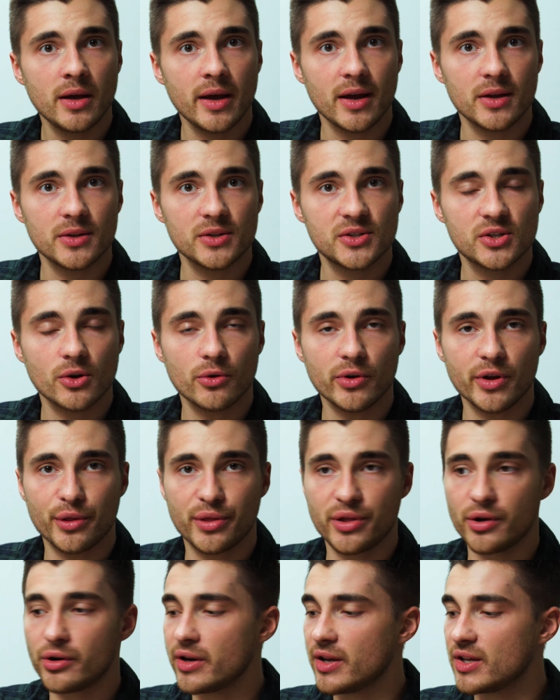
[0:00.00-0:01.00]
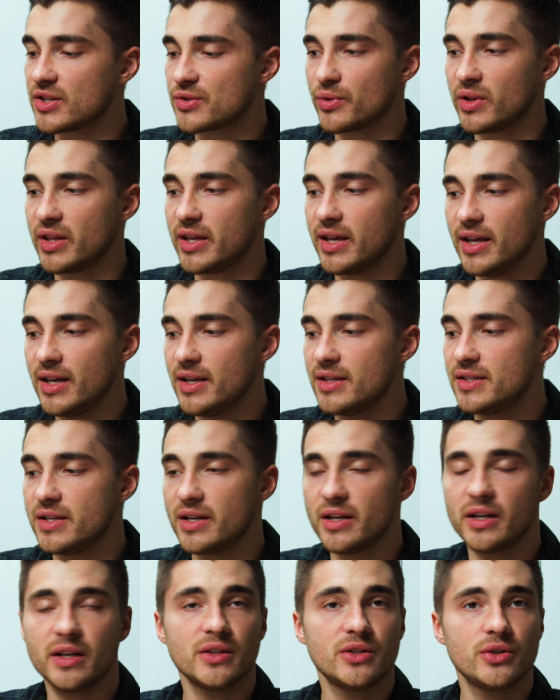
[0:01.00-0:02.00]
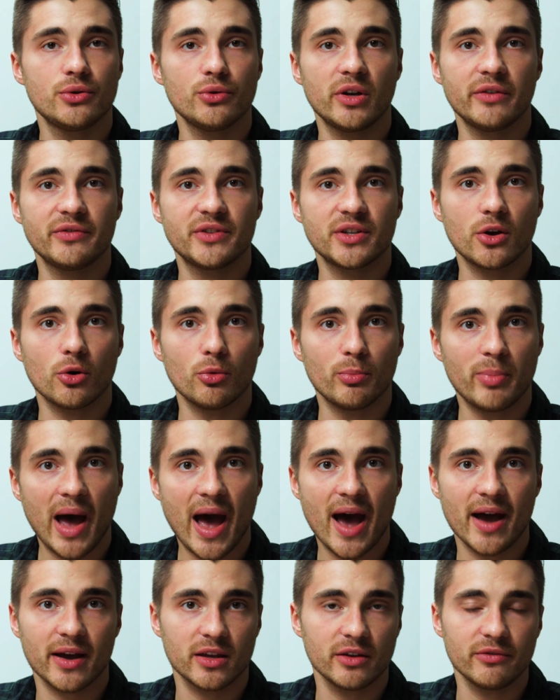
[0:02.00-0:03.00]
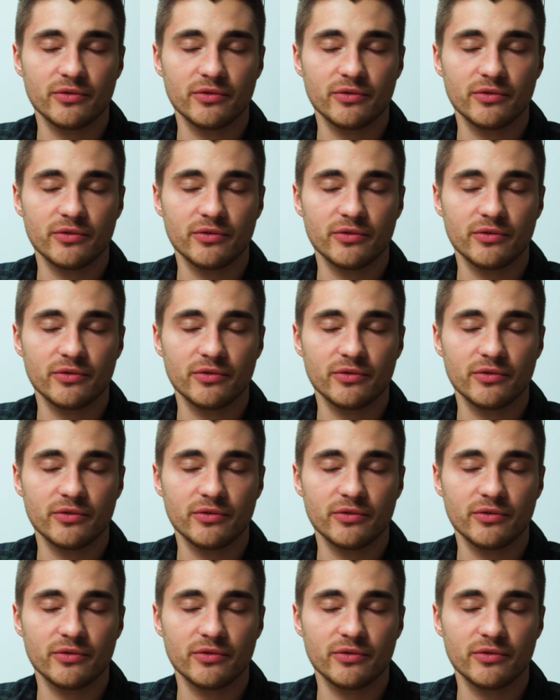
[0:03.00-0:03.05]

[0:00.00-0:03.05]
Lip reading: And so in theory, it's really easy and intuitive to go back.